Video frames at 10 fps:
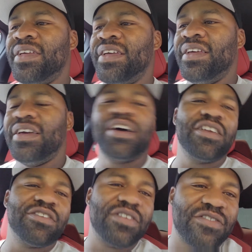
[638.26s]
don't
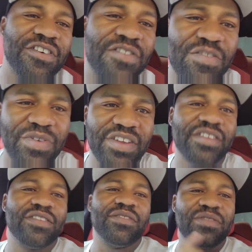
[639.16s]
know. It's hard to explain.
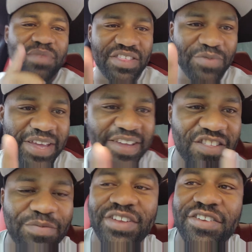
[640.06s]
The best way I can
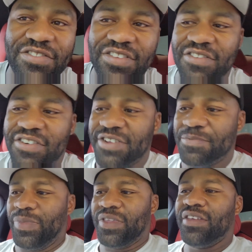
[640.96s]
explain to do this, all right?
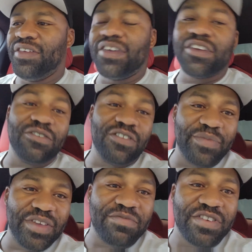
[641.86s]
Go to the
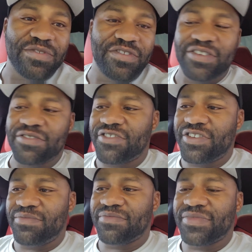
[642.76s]
BMW dealership
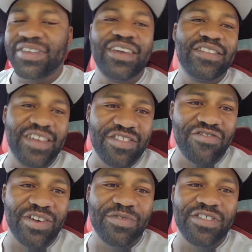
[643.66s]
and test
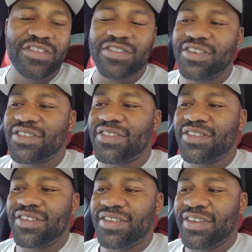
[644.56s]
drive one of these things.
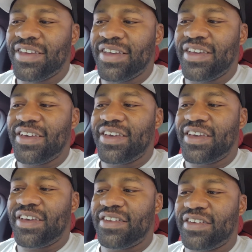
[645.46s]

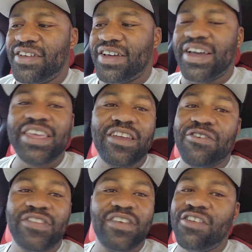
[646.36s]
And I
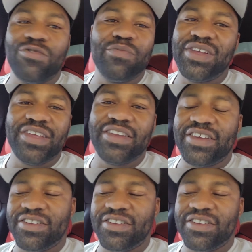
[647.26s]
guarantee you won't be let down.